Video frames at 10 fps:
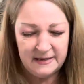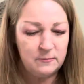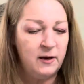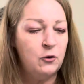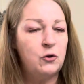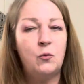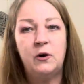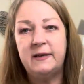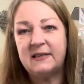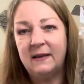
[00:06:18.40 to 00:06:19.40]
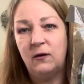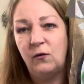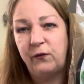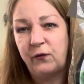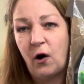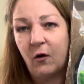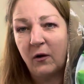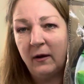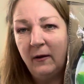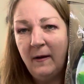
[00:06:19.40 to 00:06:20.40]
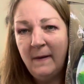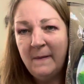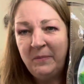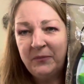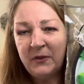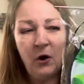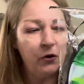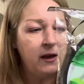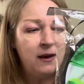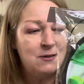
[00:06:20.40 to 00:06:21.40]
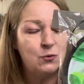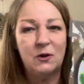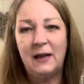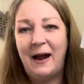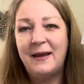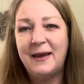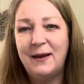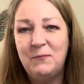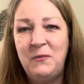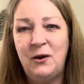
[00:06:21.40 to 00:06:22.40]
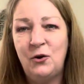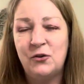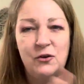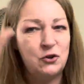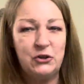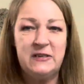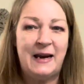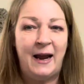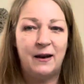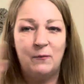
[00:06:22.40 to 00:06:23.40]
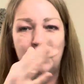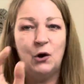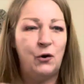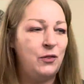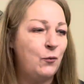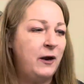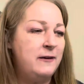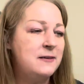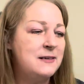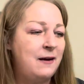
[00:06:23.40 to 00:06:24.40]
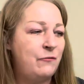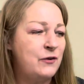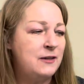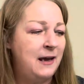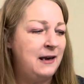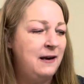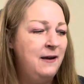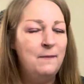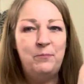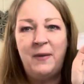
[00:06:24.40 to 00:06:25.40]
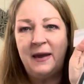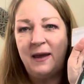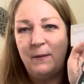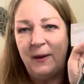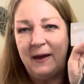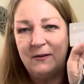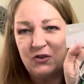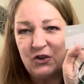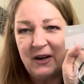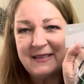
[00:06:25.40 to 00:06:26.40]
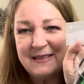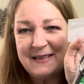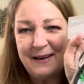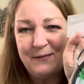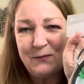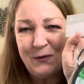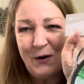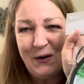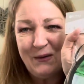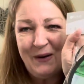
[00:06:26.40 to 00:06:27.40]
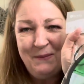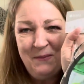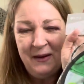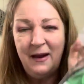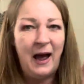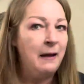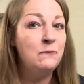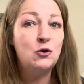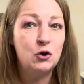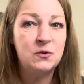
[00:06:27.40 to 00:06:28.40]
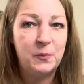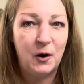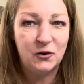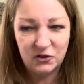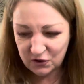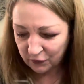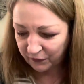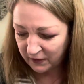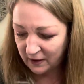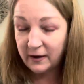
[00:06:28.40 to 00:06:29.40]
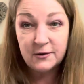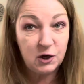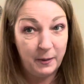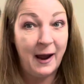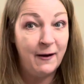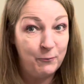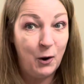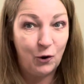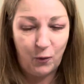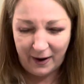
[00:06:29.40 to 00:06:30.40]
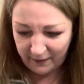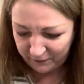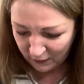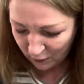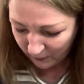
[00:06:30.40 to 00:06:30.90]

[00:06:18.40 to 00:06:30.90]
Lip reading: is my other one. It's a little frog. Thought the kids would like them. You know, they'll just hang and blow in the wind and everything. Make it a bit interesting for them. I haven't just bought stuff for the nursery, but I have bought quite a few